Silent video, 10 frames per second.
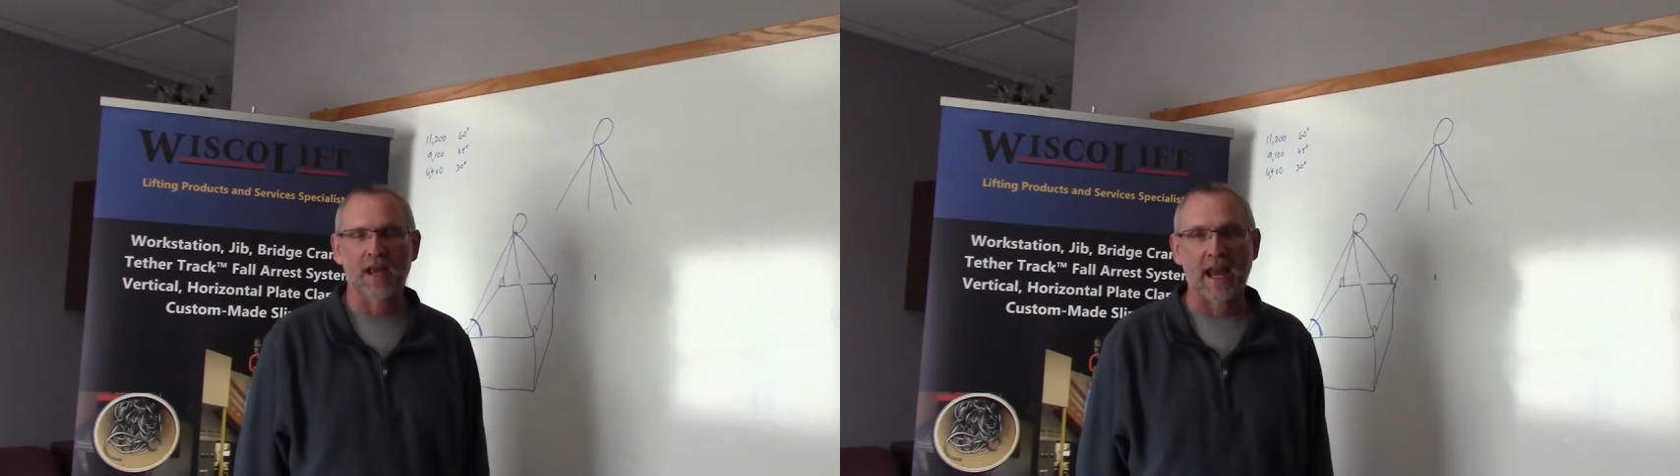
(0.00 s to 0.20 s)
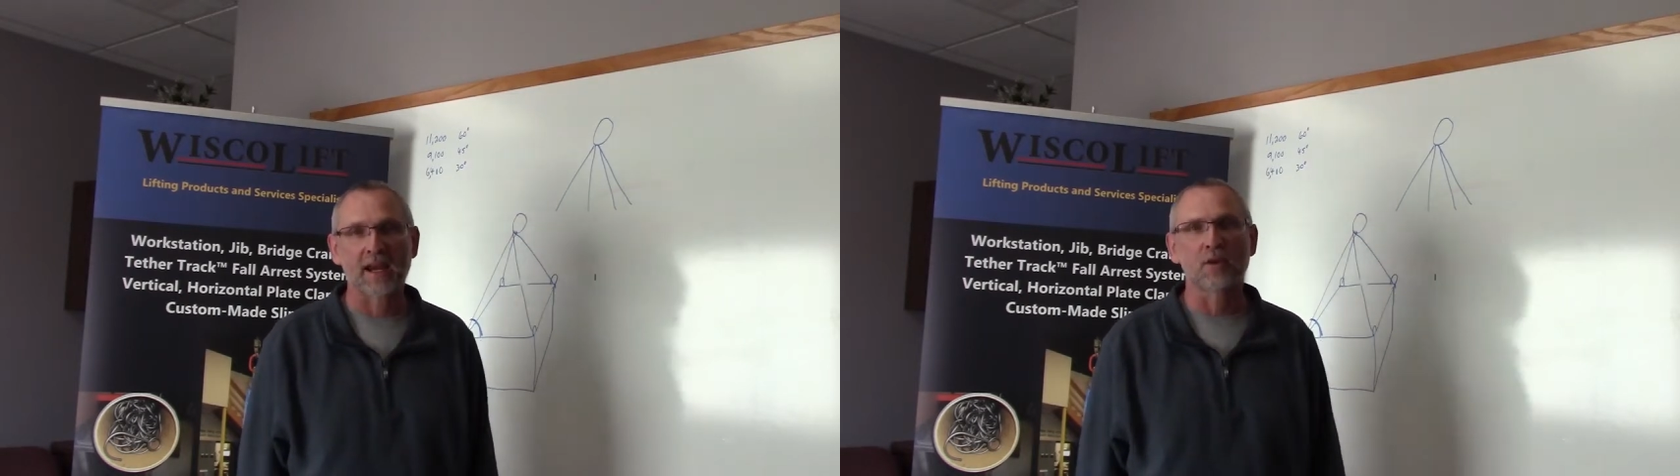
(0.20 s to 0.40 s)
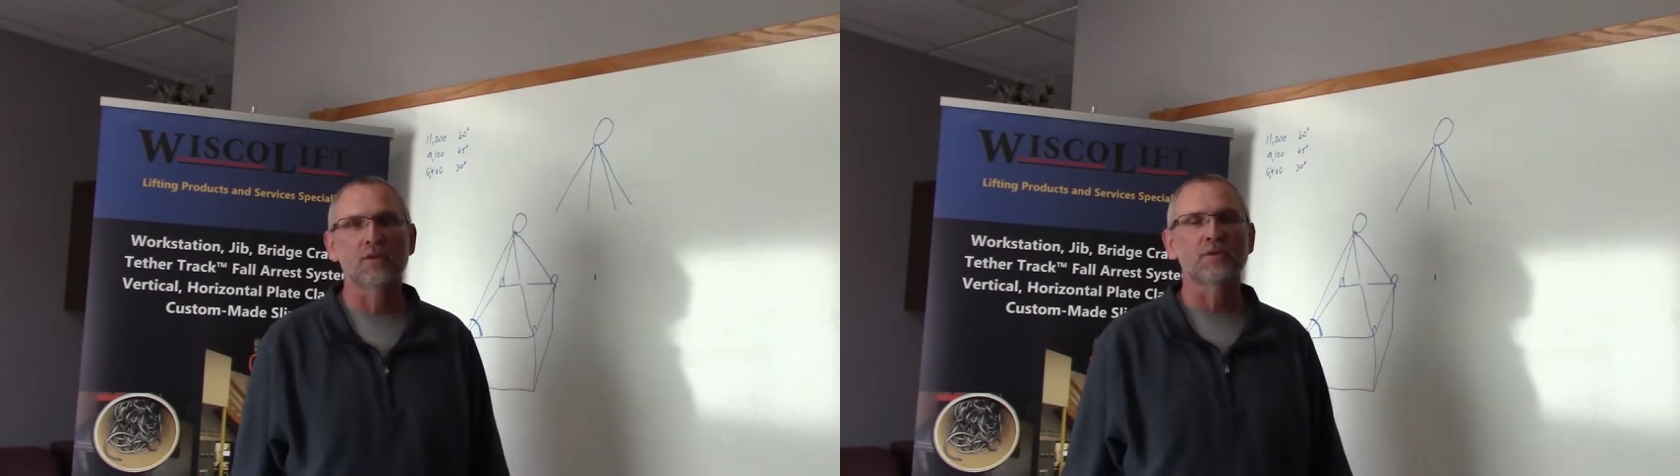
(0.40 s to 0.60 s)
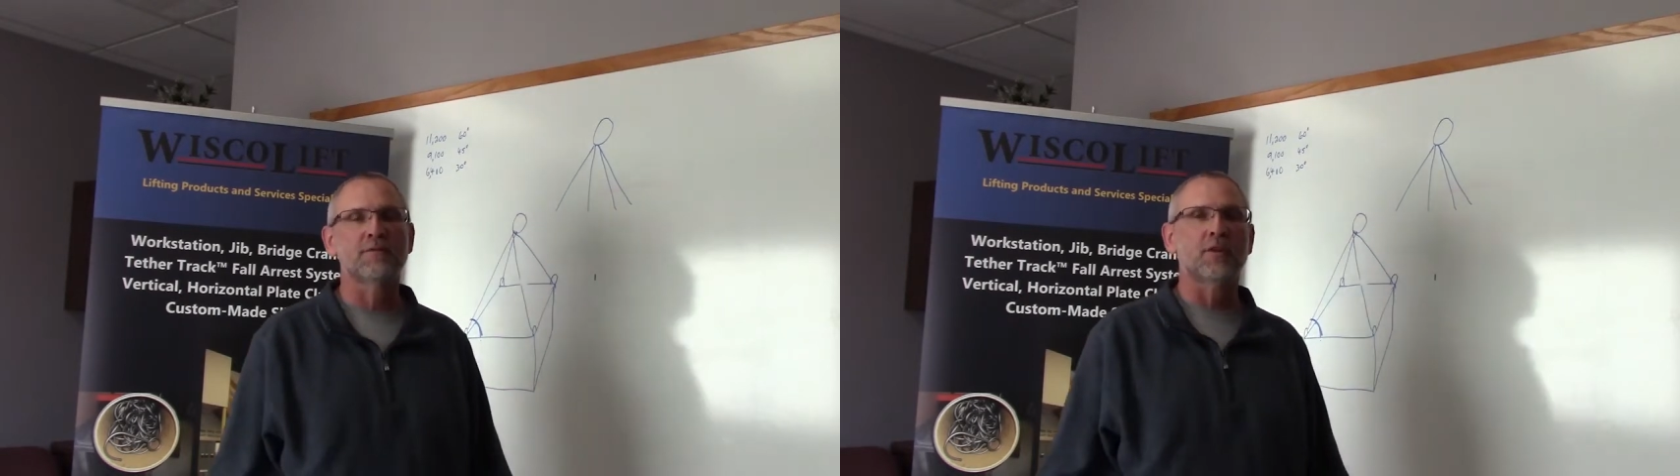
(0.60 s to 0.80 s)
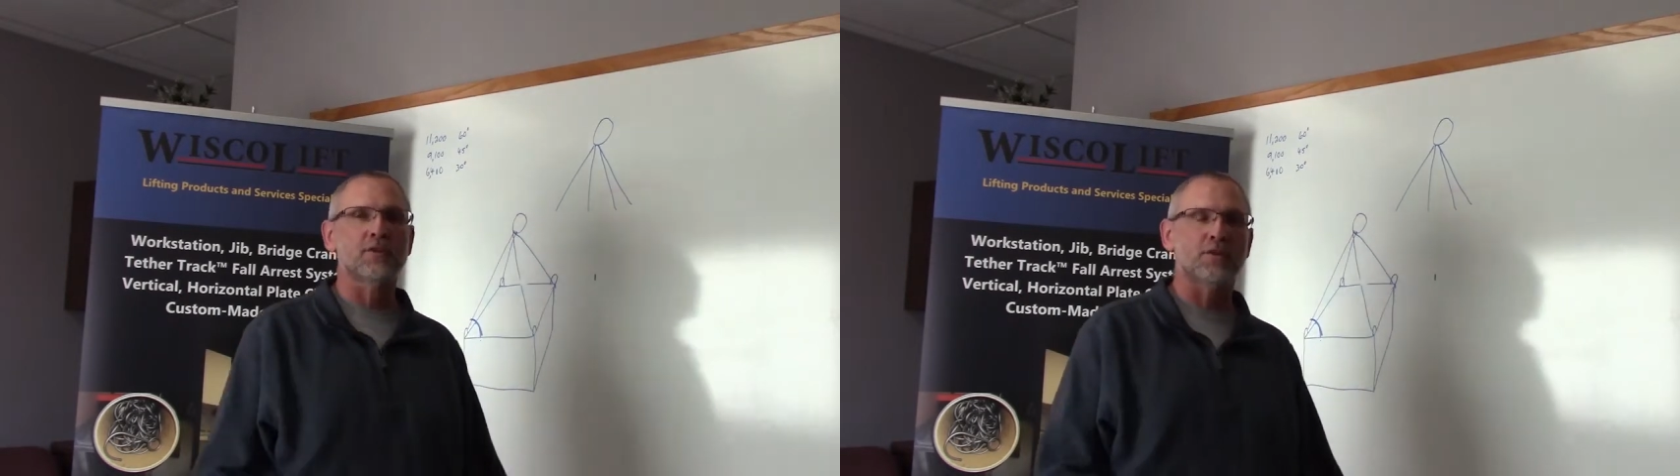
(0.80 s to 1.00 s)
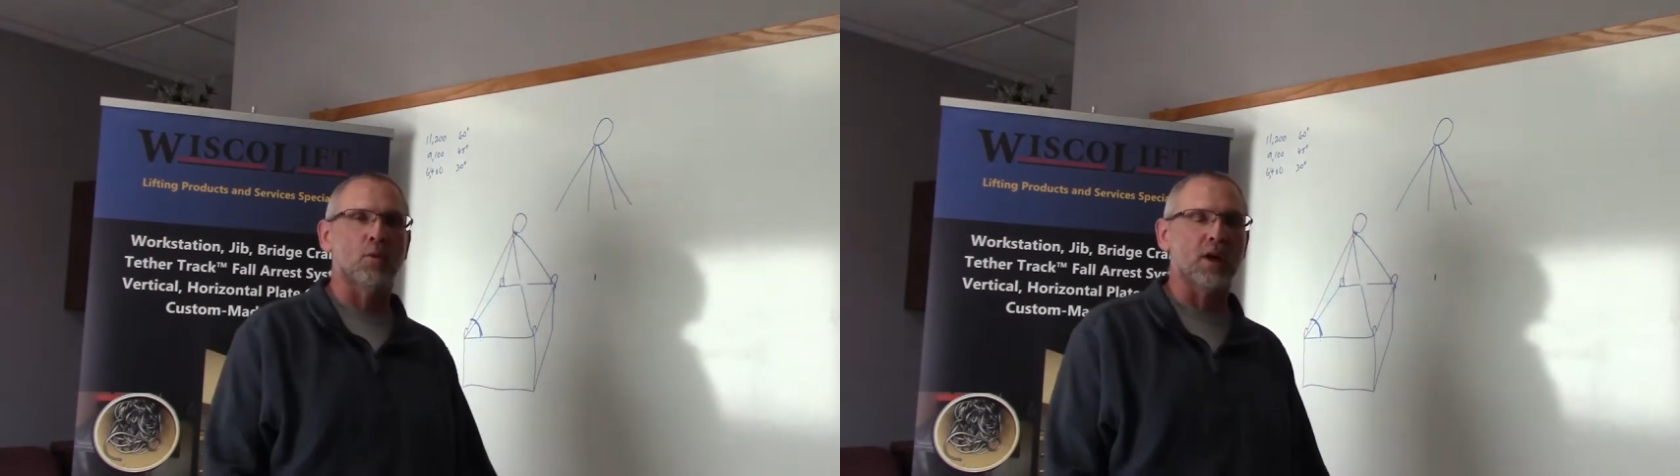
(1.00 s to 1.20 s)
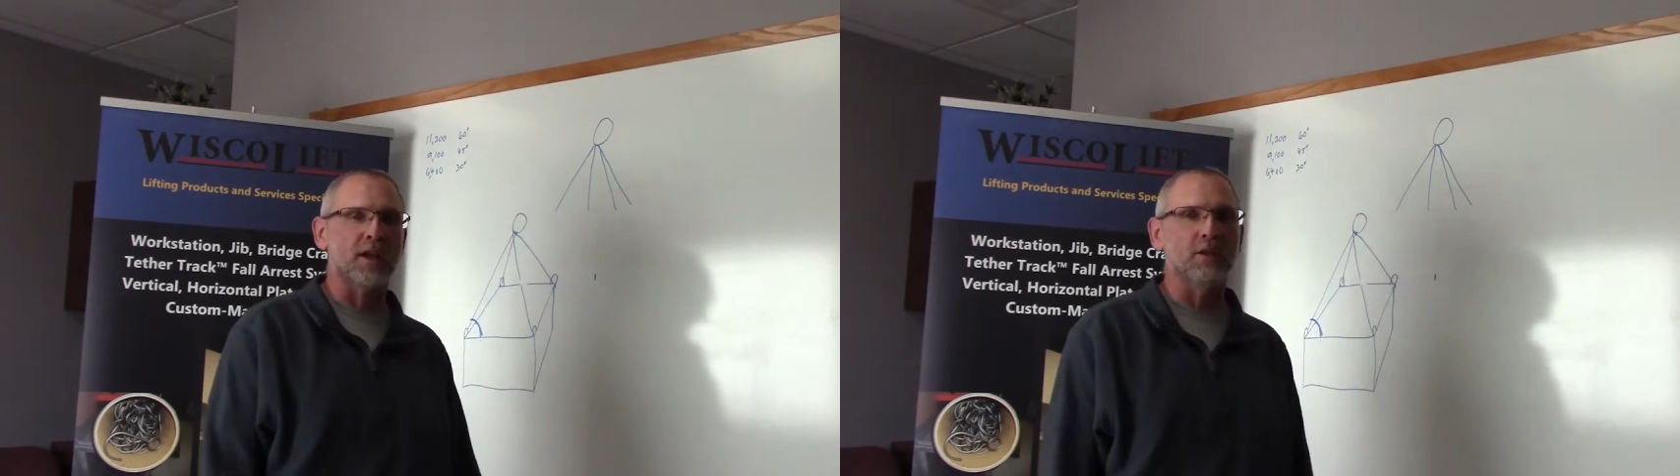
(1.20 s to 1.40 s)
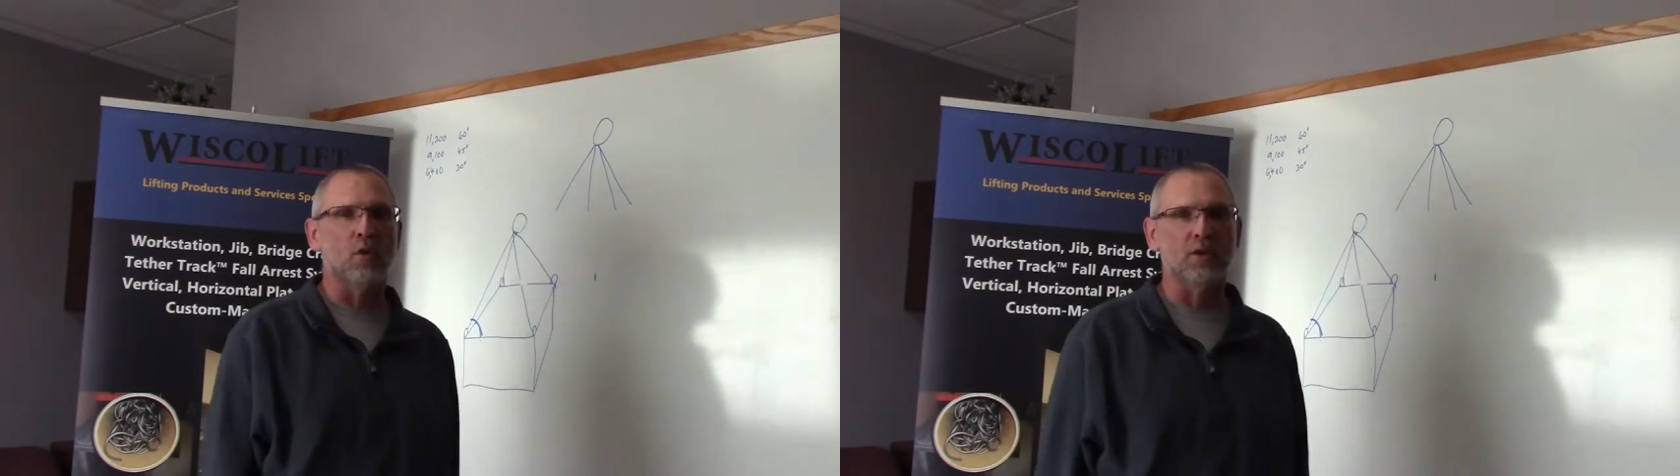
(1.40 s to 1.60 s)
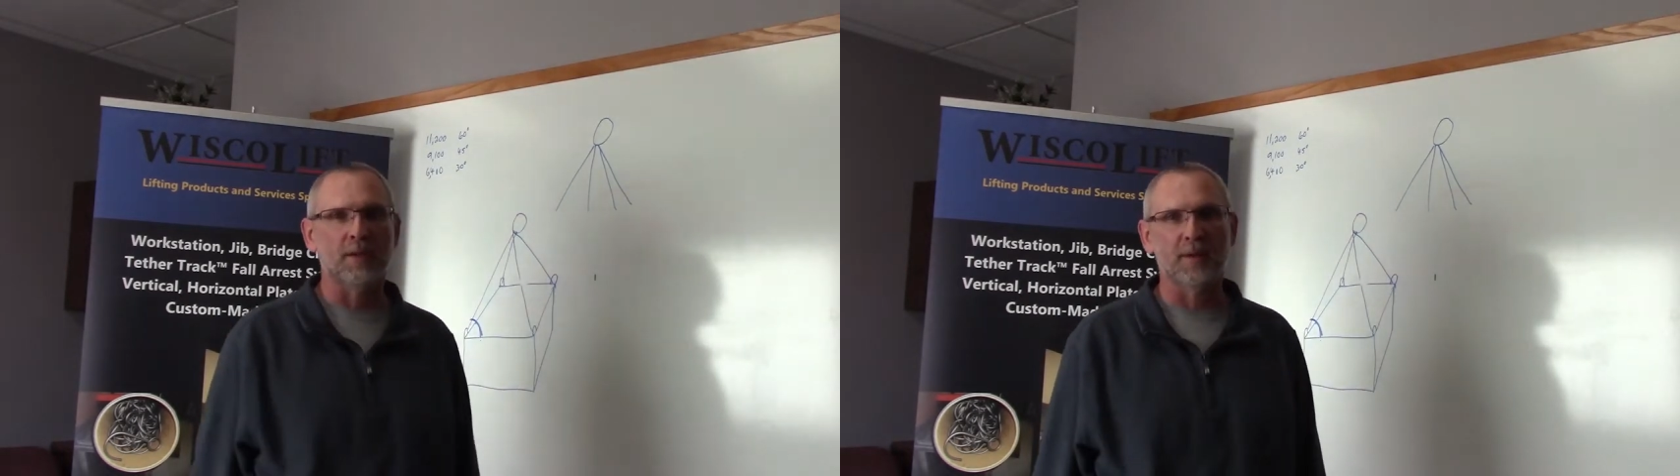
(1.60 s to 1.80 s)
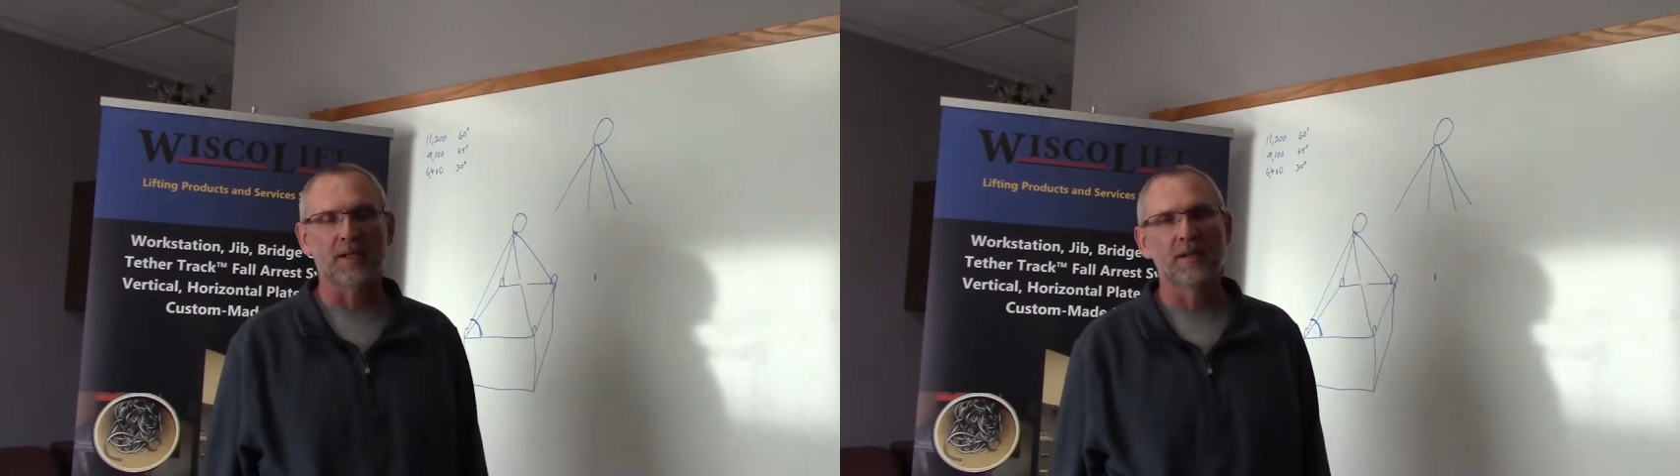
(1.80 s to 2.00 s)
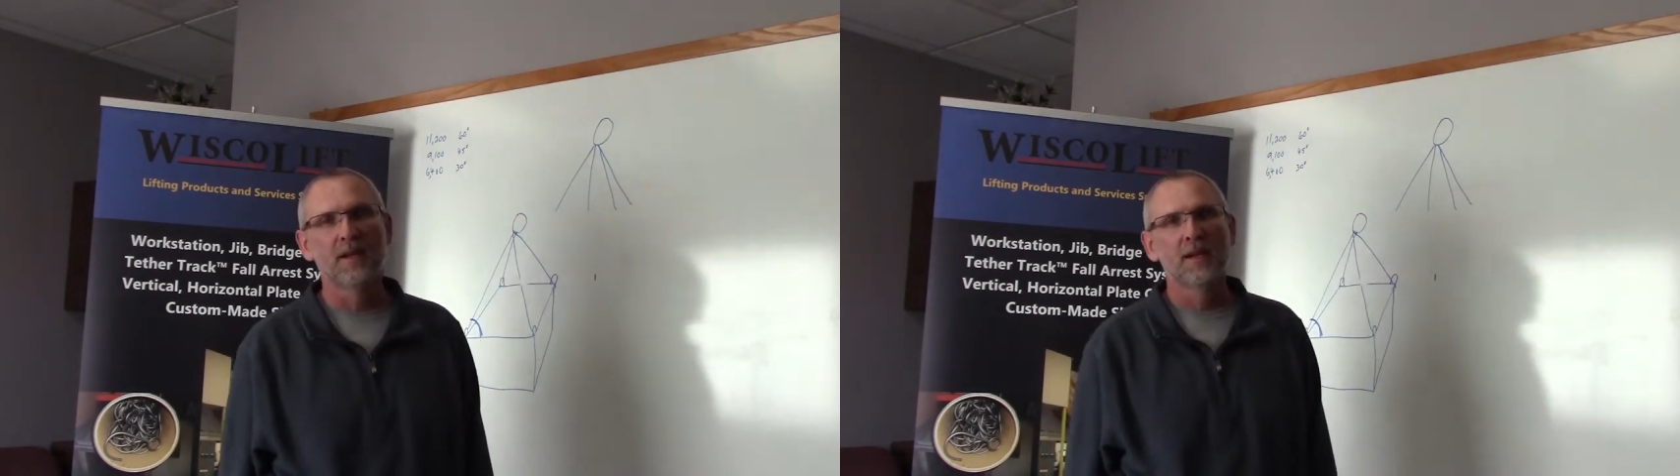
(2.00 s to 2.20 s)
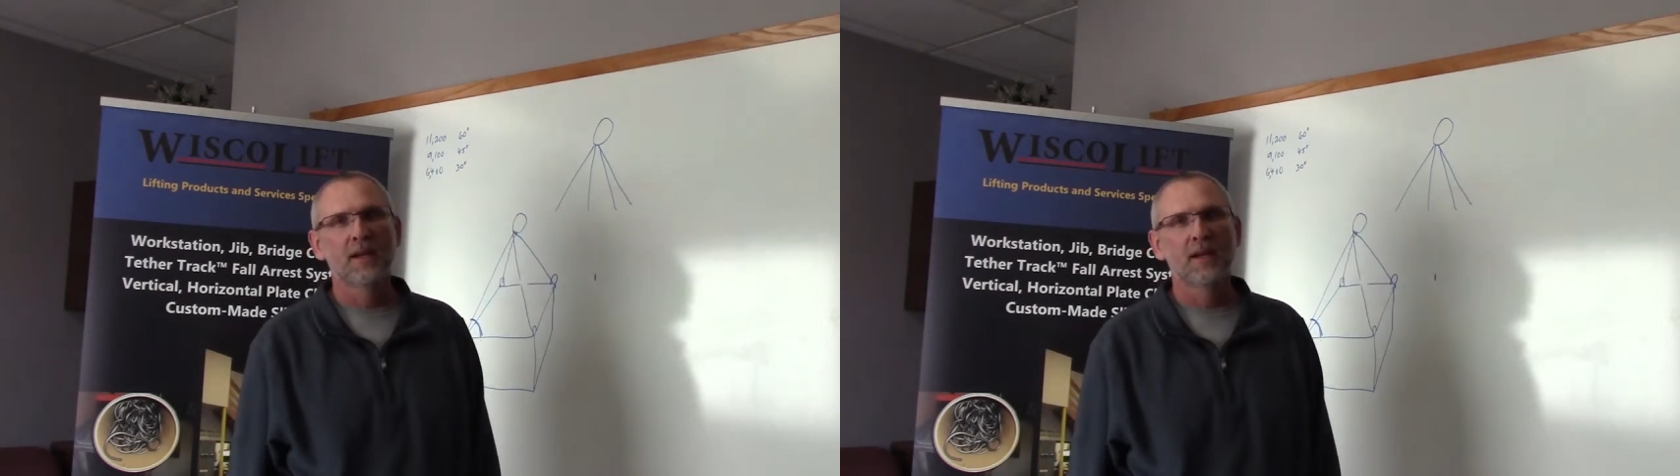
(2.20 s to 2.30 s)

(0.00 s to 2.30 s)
angles versus the working load limit,